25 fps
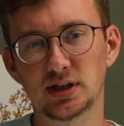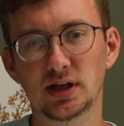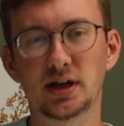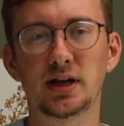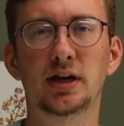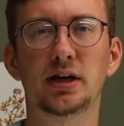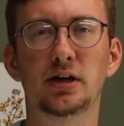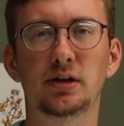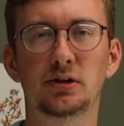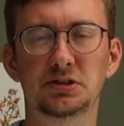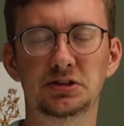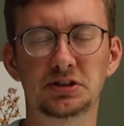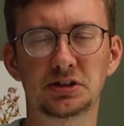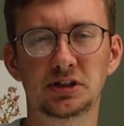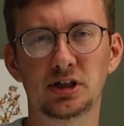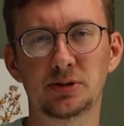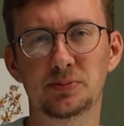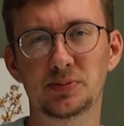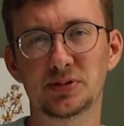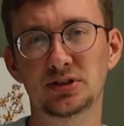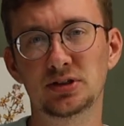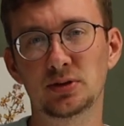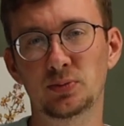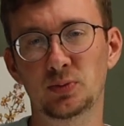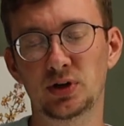And I usually
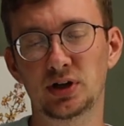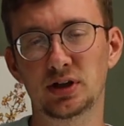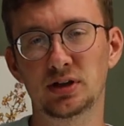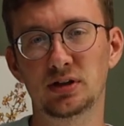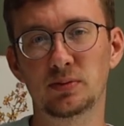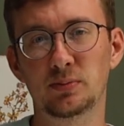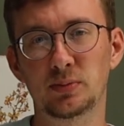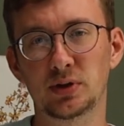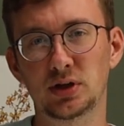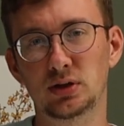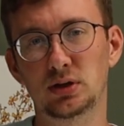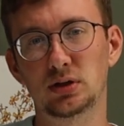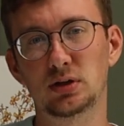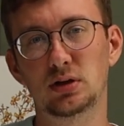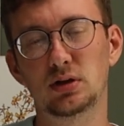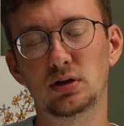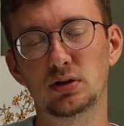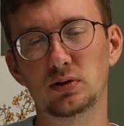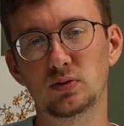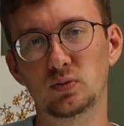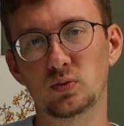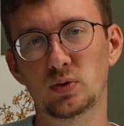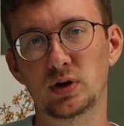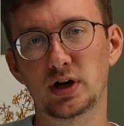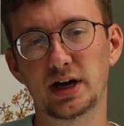keep it somewhere in the
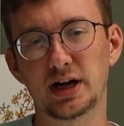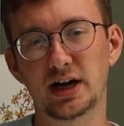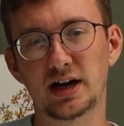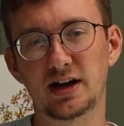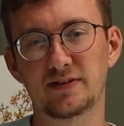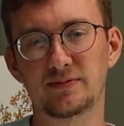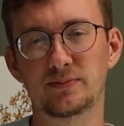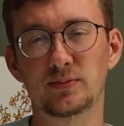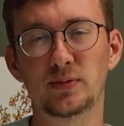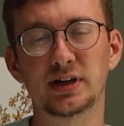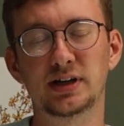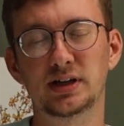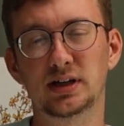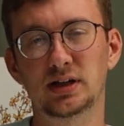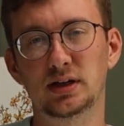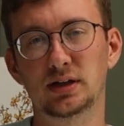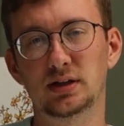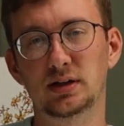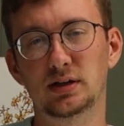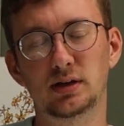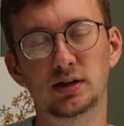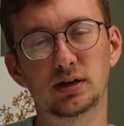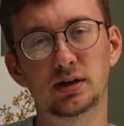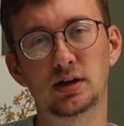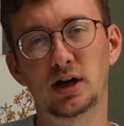middle where I have like an
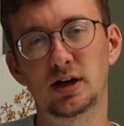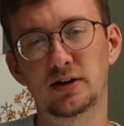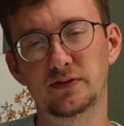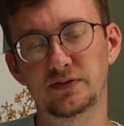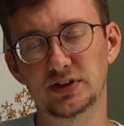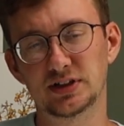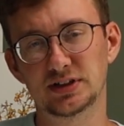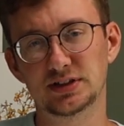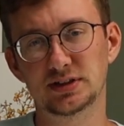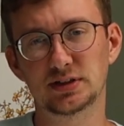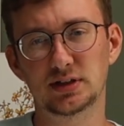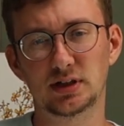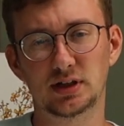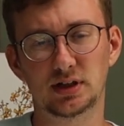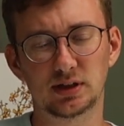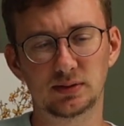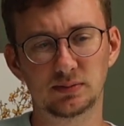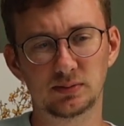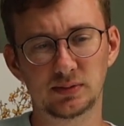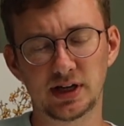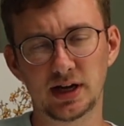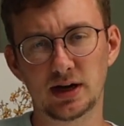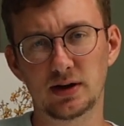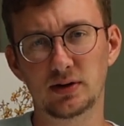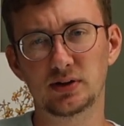office
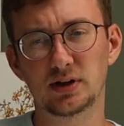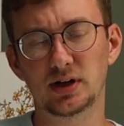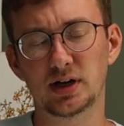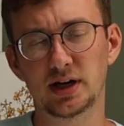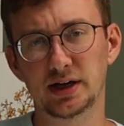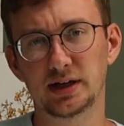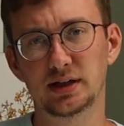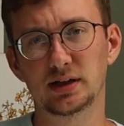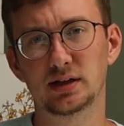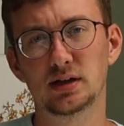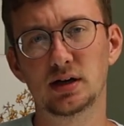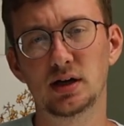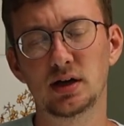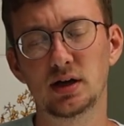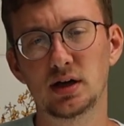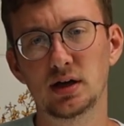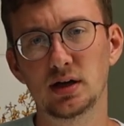counter height